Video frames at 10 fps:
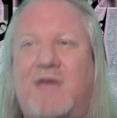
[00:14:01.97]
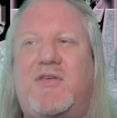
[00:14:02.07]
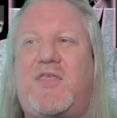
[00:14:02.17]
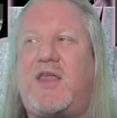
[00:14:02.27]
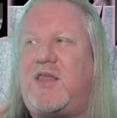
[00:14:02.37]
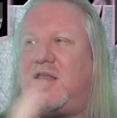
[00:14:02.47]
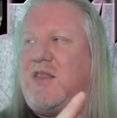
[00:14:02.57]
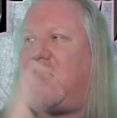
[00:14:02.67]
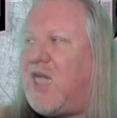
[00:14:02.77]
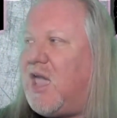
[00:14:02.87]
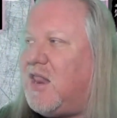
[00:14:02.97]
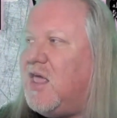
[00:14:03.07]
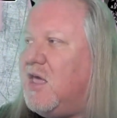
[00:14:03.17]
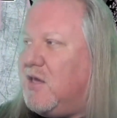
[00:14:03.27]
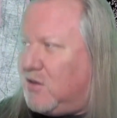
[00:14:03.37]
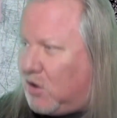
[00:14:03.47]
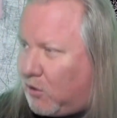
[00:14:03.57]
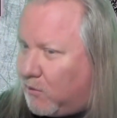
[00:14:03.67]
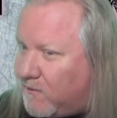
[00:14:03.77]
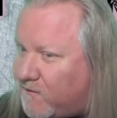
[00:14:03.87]
Everything didn't get, you
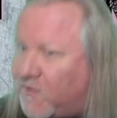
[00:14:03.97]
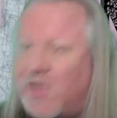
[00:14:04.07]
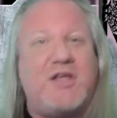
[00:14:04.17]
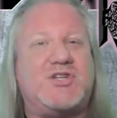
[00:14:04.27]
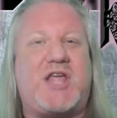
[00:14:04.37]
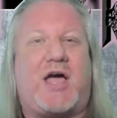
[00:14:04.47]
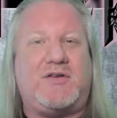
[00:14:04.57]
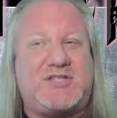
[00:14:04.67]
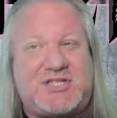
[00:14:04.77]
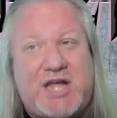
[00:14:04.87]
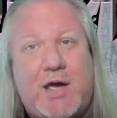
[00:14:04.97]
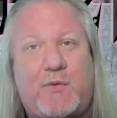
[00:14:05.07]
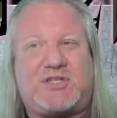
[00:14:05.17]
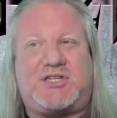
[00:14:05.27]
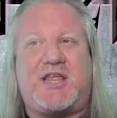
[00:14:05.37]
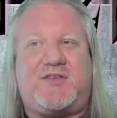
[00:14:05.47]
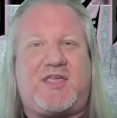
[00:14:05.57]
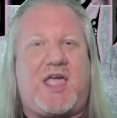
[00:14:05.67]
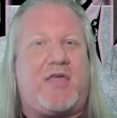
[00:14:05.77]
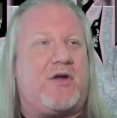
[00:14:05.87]
know, finished out and sandwiched in
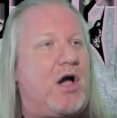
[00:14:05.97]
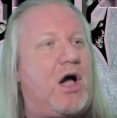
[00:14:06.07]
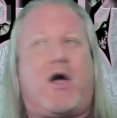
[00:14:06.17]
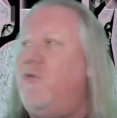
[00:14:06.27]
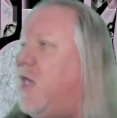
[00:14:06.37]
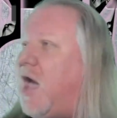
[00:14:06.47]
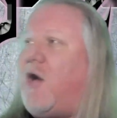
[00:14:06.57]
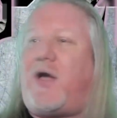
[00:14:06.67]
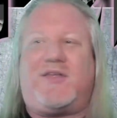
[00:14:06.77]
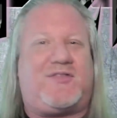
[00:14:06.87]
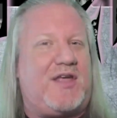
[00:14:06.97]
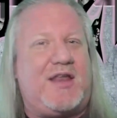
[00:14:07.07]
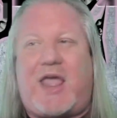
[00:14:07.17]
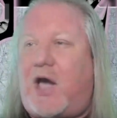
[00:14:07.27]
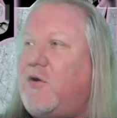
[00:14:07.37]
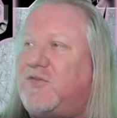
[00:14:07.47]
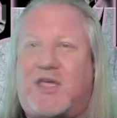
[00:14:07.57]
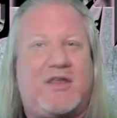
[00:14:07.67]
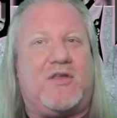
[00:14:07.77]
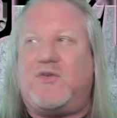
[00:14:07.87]
together. Oh, now I see. Now it's
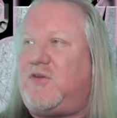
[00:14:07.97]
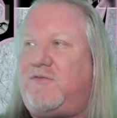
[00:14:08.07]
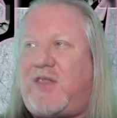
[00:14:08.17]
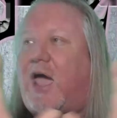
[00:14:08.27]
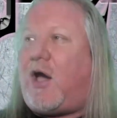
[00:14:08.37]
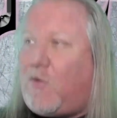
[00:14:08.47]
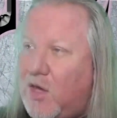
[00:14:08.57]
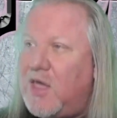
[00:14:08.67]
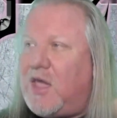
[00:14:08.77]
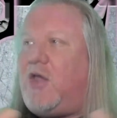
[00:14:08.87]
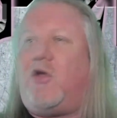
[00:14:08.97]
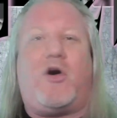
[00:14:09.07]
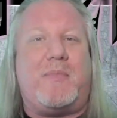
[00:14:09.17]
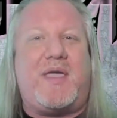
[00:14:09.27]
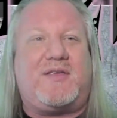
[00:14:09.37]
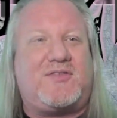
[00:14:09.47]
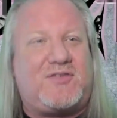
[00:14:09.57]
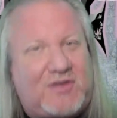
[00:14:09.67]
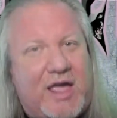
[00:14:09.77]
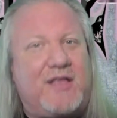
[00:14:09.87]
conducive. Now it all makes
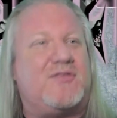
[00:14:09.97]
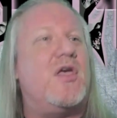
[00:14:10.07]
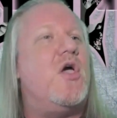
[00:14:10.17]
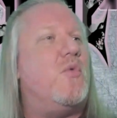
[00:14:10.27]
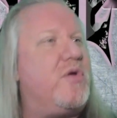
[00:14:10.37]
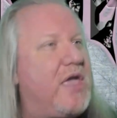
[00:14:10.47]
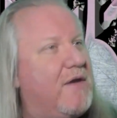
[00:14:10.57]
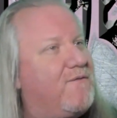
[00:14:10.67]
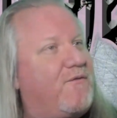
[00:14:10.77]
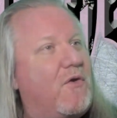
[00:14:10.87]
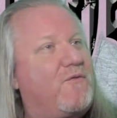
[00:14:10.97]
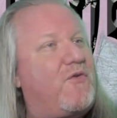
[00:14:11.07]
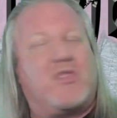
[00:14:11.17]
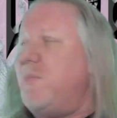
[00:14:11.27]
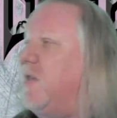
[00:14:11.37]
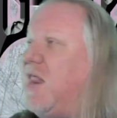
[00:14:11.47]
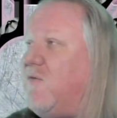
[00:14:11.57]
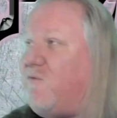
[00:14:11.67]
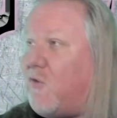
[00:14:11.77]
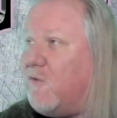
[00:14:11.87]
sense when you have 4/4 at the
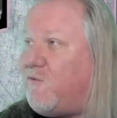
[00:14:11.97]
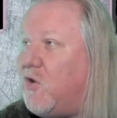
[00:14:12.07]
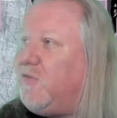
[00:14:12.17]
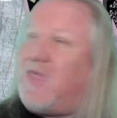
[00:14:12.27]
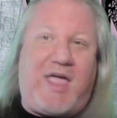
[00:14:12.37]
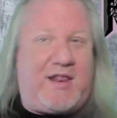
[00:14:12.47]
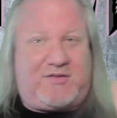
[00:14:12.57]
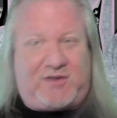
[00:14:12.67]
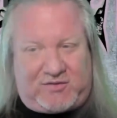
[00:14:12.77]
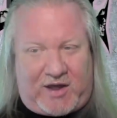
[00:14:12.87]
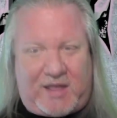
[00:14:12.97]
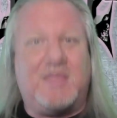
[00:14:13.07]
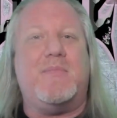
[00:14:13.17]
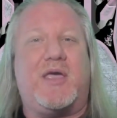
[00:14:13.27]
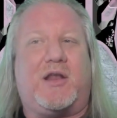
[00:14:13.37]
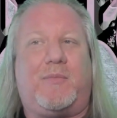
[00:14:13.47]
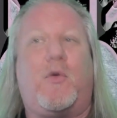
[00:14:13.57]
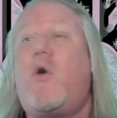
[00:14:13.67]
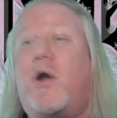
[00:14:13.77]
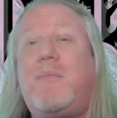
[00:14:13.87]
beginning, 4/4 at the end, and 6/8 in the middle.
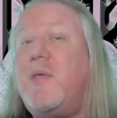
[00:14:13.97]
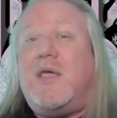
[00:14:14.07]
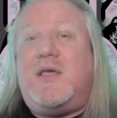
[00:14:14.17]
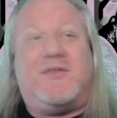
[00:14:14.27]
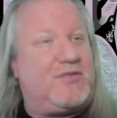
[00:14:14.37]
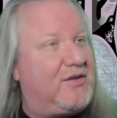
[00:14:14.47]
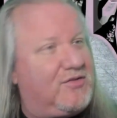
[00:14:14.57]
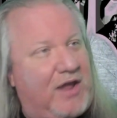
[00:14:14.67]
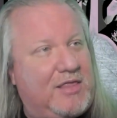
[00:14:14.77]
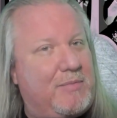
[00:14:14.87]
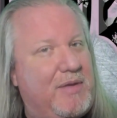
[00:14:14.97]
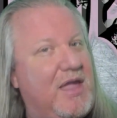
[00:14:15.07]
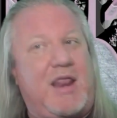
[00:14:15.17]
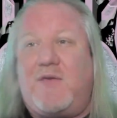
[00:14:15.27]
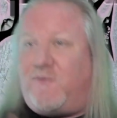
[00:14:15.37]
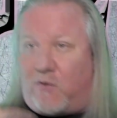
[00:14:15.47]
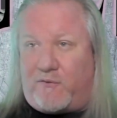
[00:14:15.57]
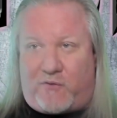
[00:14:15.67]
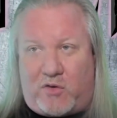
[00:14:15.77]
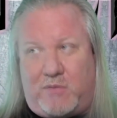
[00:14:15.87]
Or 6/8 at the beginning,
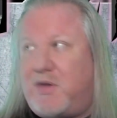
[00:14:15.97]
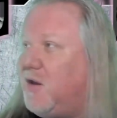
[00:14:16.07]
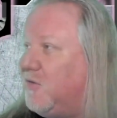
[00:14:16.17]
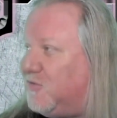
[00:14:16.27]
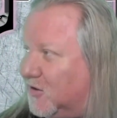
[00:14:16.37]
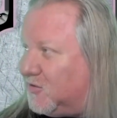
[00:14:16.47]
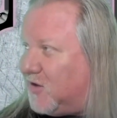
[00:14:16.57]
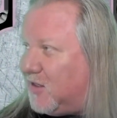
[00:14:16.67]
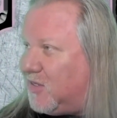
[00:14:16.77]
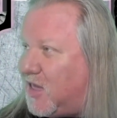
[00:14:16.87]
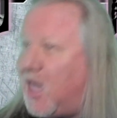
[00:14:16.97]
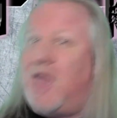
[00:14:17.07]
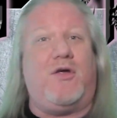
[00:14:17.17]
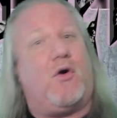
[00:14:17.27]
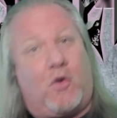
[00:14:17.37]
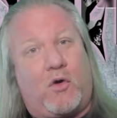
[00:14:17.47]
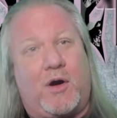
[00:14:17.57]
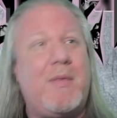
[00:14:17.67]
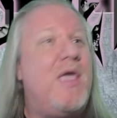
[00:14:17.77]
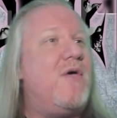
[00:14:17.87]
4/4 in the middle, 6/8 at the end.
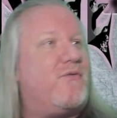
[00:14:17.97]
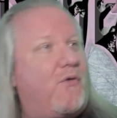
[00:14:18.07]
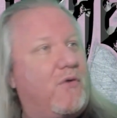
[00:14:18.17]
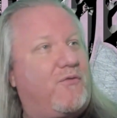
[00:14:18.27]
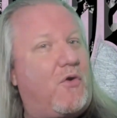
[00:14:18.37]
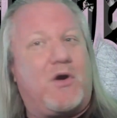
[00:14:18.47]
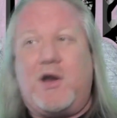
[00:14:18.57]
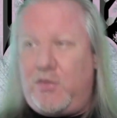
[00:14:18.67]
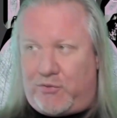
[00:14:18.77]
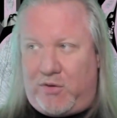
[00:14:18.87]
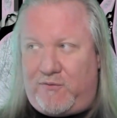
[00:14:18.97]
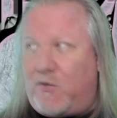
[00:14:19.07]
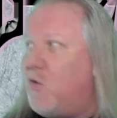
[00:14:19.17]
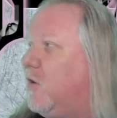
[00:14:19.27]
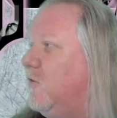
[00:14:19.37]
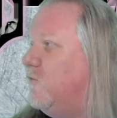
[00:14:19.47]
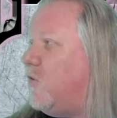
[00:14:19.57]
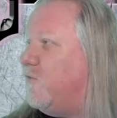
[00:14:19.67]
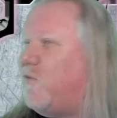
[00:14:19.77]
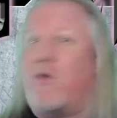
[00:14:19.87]
Or 4/4, 3/4,
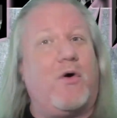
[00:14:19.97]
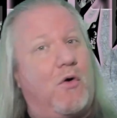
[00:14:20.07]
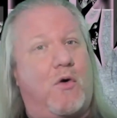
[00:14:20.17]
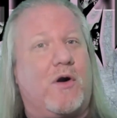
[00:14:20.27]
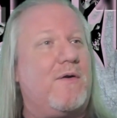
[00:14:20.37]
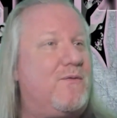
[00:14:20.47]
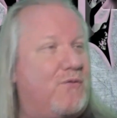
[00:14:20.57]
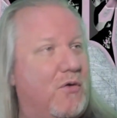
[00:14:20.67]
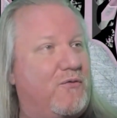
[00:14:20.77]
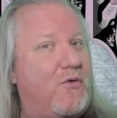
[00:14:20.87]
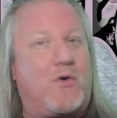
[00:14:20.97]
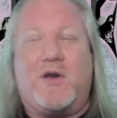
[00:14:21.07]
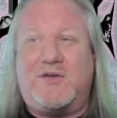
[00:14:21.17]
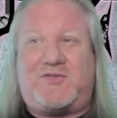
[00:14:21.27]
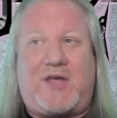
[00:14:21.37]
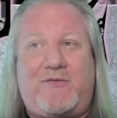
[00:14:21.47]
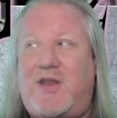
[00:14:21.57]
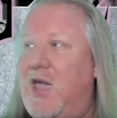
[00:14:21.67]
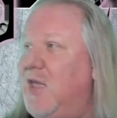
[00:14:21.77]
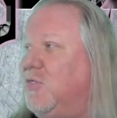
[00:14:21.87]
4/4. Or 4/4,
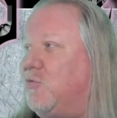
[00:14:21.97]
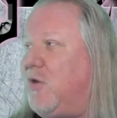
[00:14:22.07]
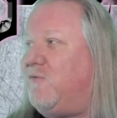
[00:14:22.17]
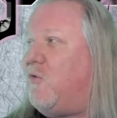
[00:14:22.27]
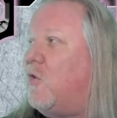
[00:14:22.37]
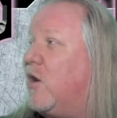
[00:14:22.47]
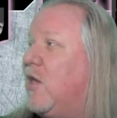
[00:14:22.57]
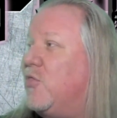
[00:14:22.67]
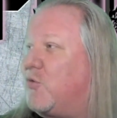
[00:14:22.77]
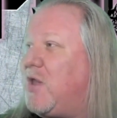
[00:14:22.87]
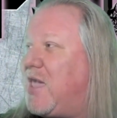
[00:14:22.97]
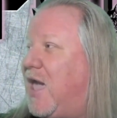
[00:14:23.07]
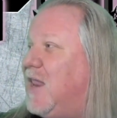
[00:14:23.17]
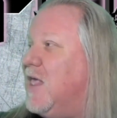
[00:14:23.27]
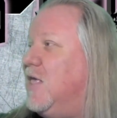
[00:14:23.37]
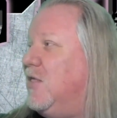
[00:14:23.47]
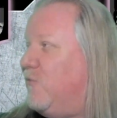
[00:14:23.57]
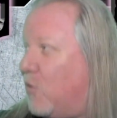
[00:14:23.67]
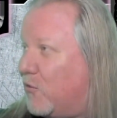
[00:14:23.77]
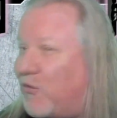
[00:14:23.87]
7/8, 3/4, 3/8,
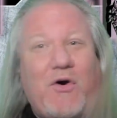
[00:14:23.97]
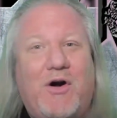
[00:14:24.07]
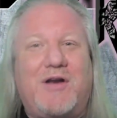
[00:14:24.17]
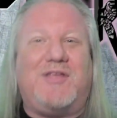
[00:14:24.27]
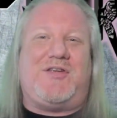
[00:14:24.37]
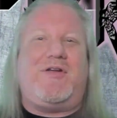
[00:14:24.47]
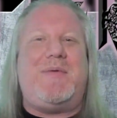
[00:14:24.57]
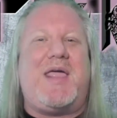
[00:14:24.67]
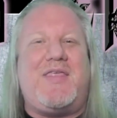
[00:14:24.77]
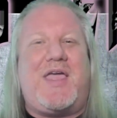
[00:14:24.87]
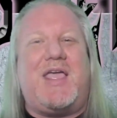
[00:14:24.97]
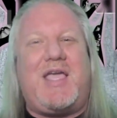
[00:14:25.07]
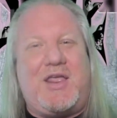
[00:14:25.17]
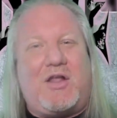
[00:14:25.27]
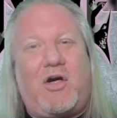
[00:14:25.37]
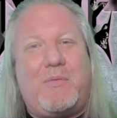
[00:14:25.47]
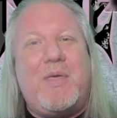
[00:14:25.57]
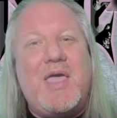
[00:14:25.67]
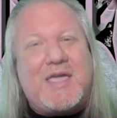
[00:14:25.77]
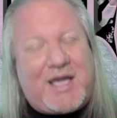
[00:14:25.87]
4/4. You see what I mean? And it all
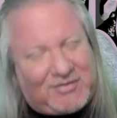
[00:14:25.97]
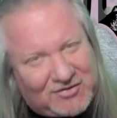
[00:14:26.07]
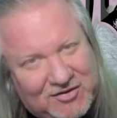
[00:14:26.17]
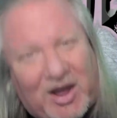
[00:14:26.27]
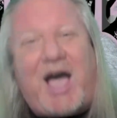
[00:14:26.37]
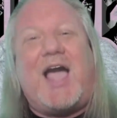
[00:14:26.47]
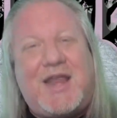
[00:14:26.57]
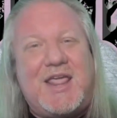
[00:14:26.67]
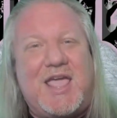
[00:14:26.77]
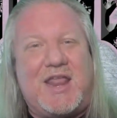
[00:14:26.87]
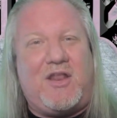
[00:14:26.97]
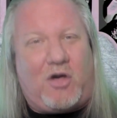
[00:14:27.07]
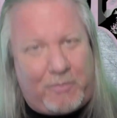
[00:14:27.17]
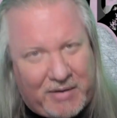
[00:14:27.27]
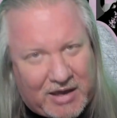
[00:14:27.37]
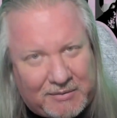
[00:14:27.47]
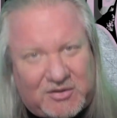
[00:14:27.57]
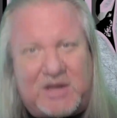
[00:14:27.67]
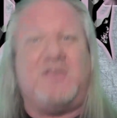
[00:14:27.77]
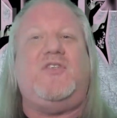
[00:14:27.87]
gets tied in. It all becomes
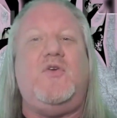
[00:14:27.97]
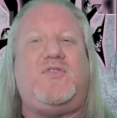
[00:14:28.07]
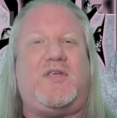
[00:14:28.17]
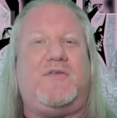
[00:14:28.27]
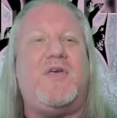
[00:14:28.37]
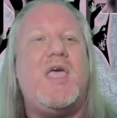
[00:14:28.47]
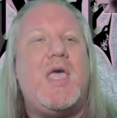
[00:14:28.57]
conducive.